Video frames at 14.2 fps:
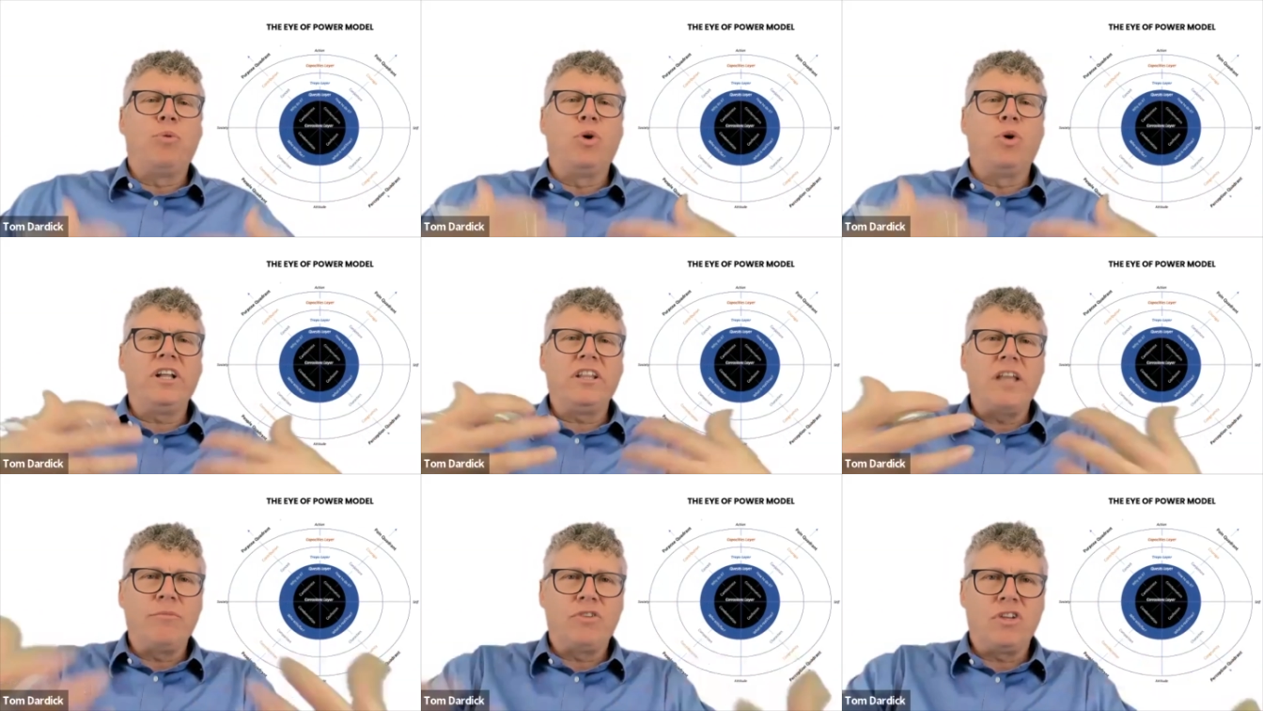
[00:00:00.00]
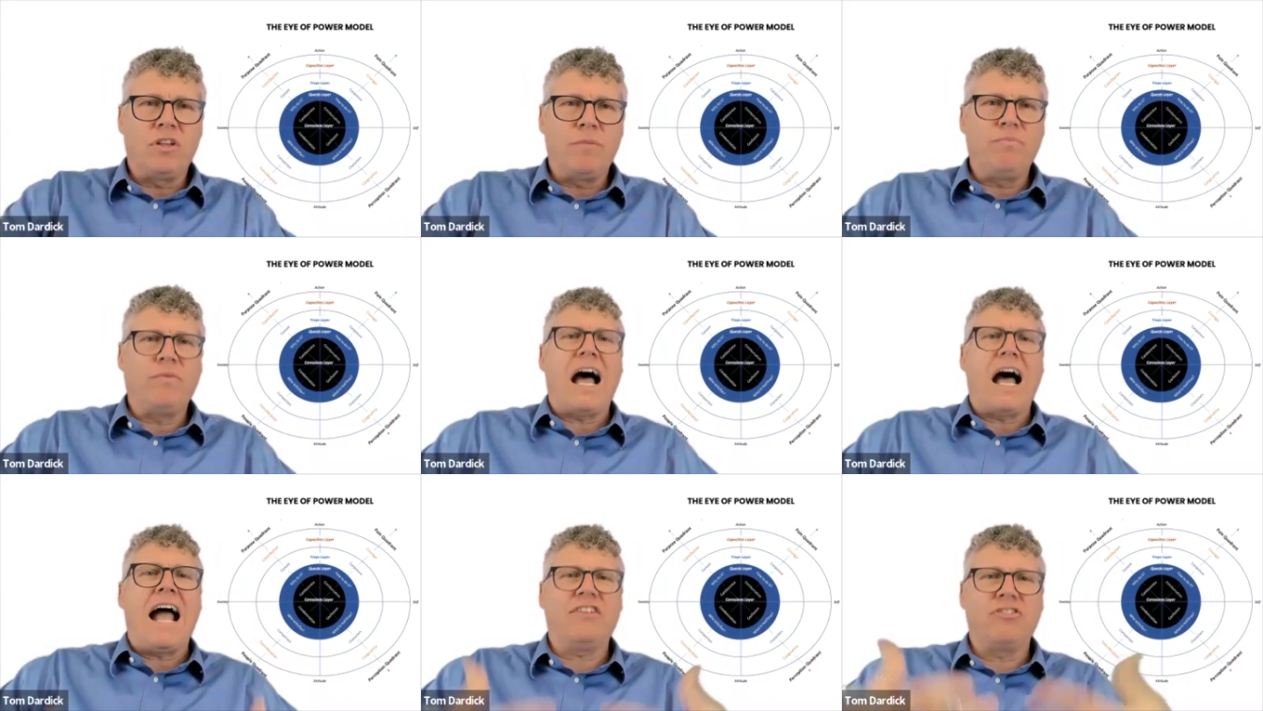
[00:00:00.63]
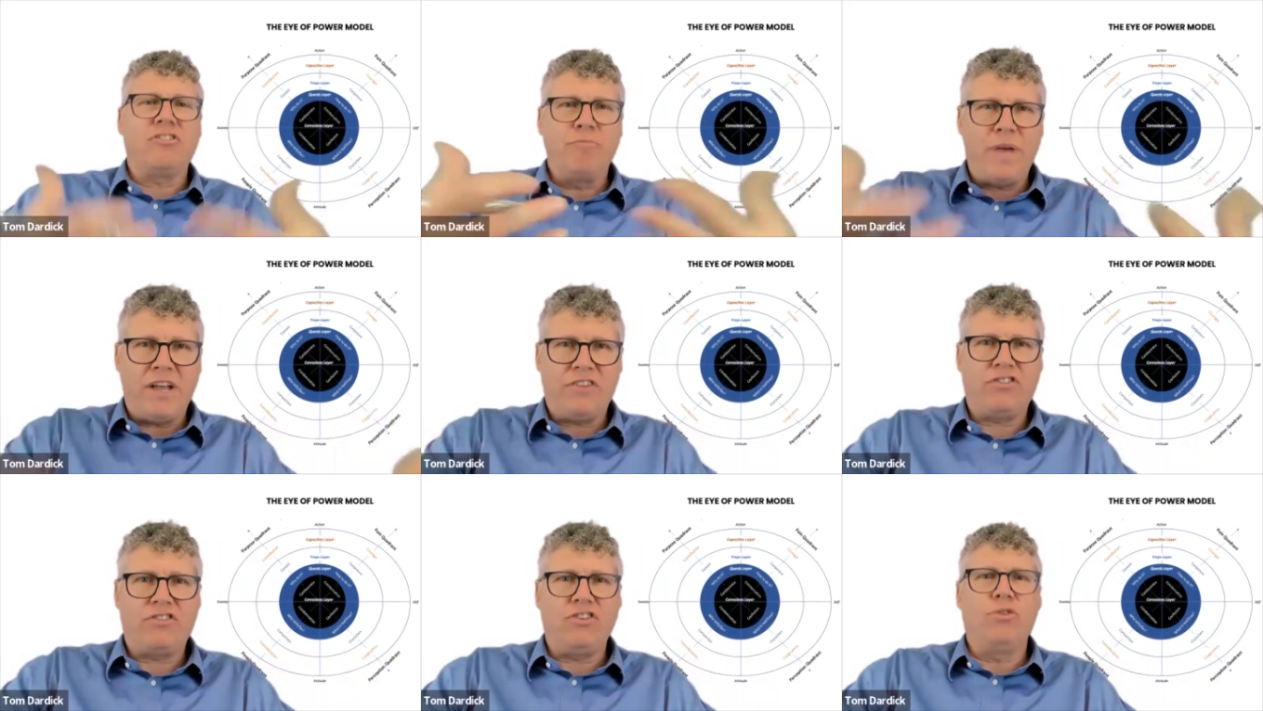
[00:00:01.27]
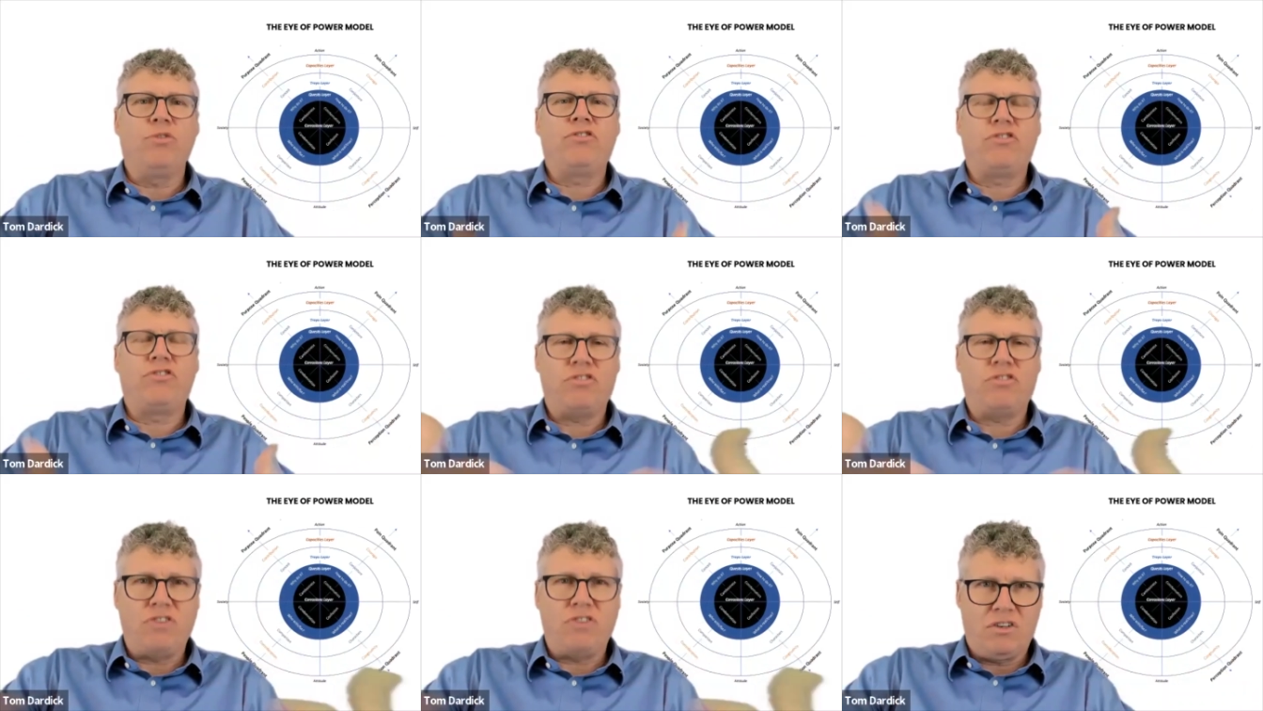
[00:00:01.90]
putting them to the highest and best use